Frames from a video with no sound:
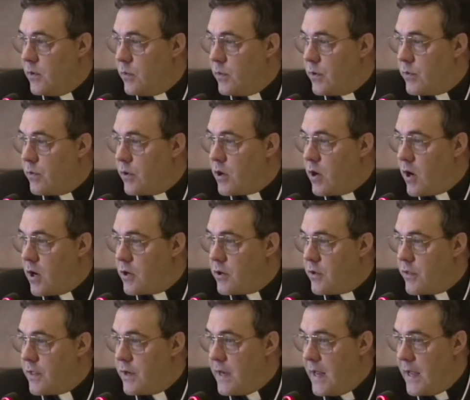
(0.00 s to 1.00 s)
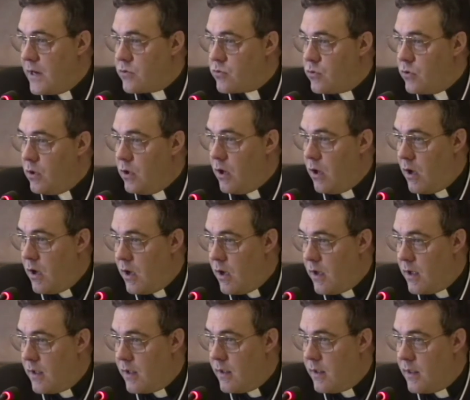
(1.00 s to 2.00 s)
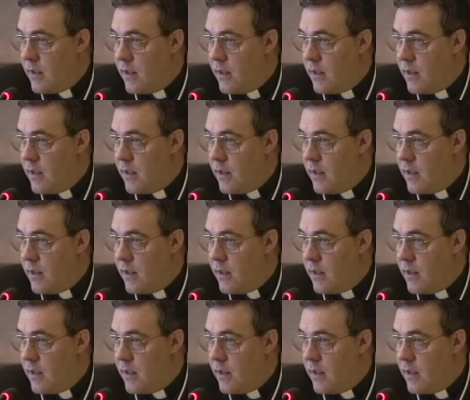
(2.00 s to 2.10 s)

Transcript: with regard to the natural law,